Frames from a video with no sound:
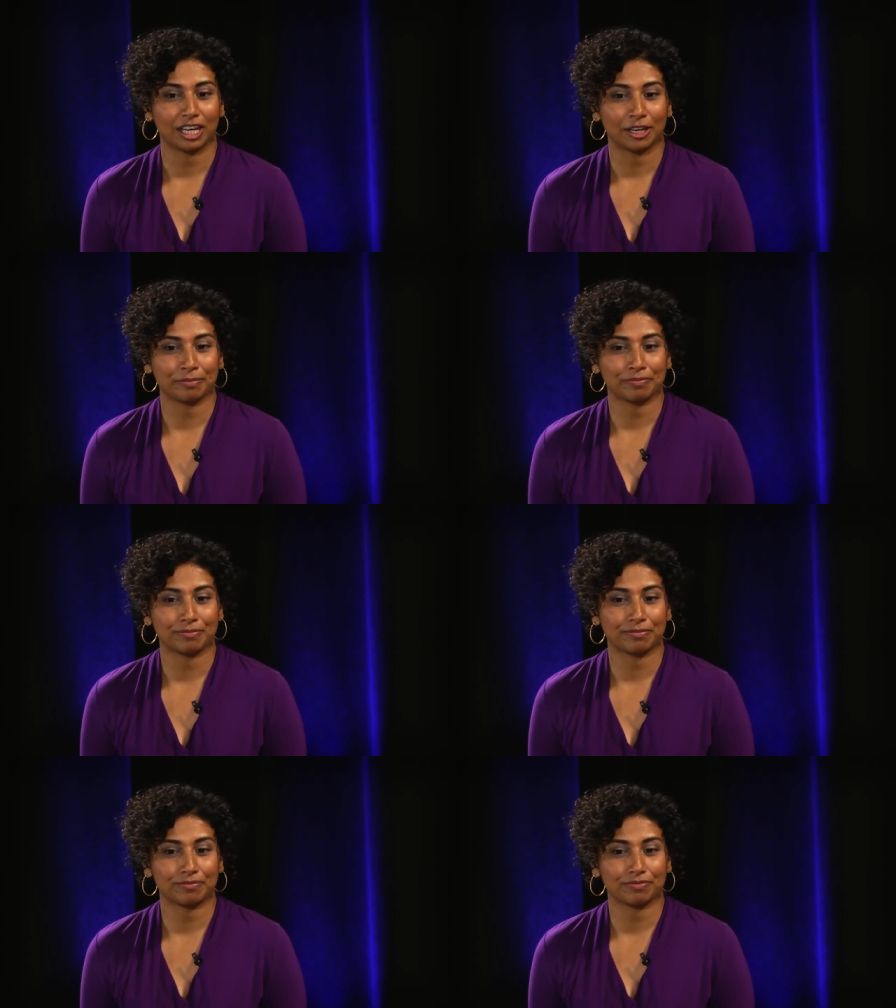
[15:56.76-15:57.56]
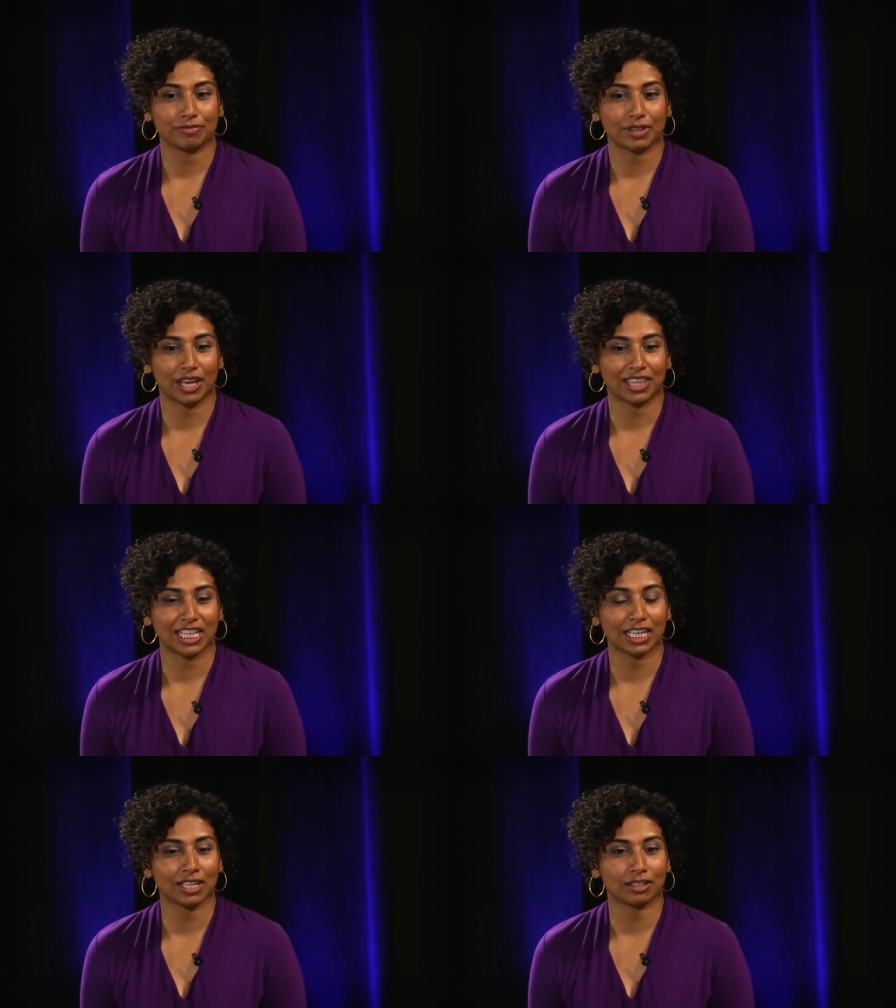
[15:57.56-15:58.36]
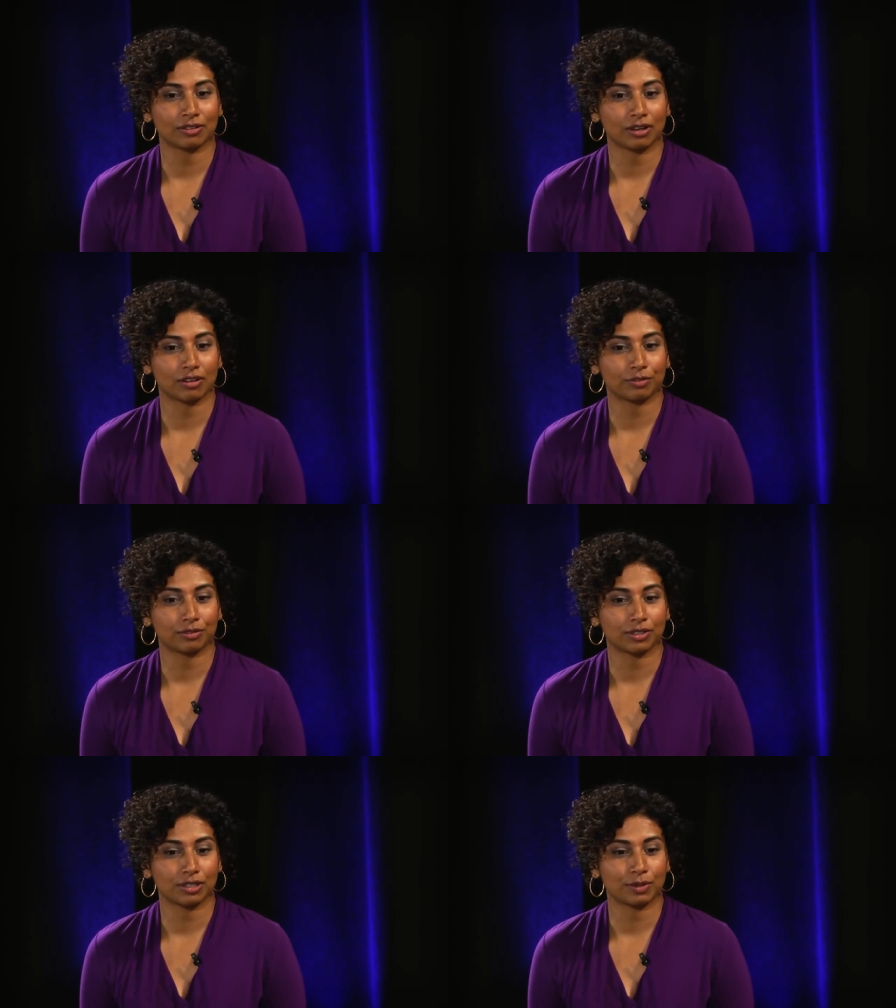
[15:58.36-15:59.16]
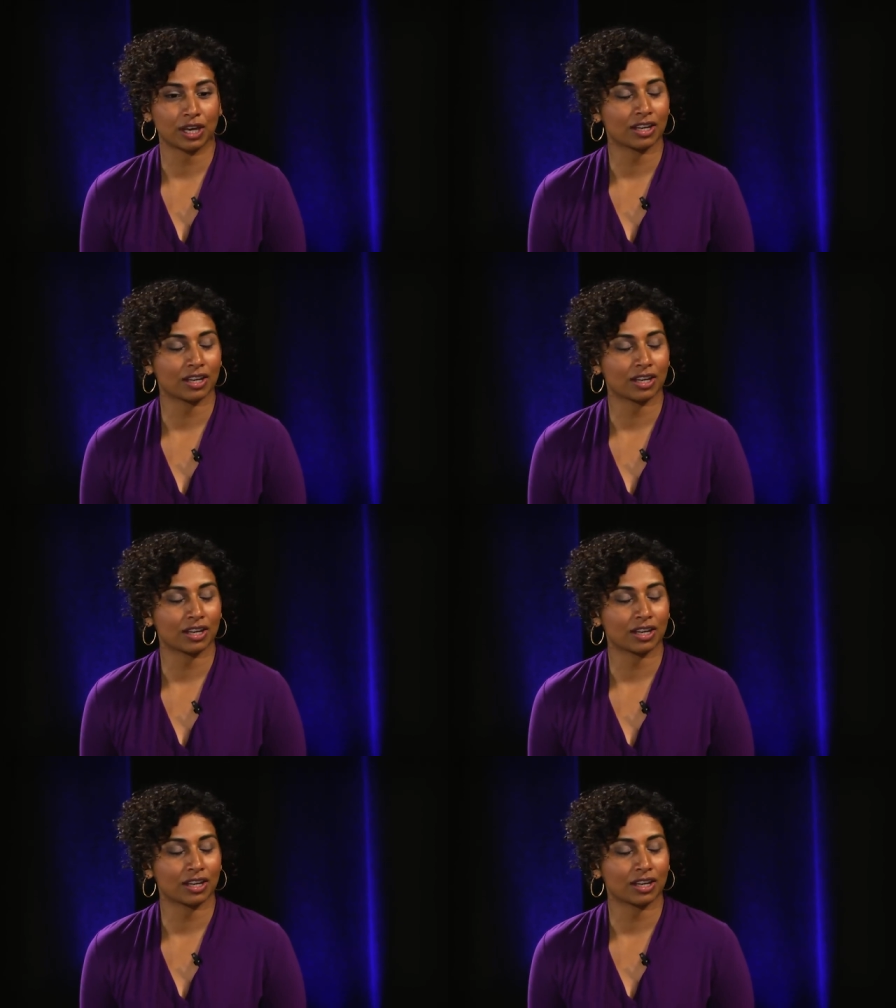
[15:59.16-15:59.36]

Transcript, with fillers: I think it, to be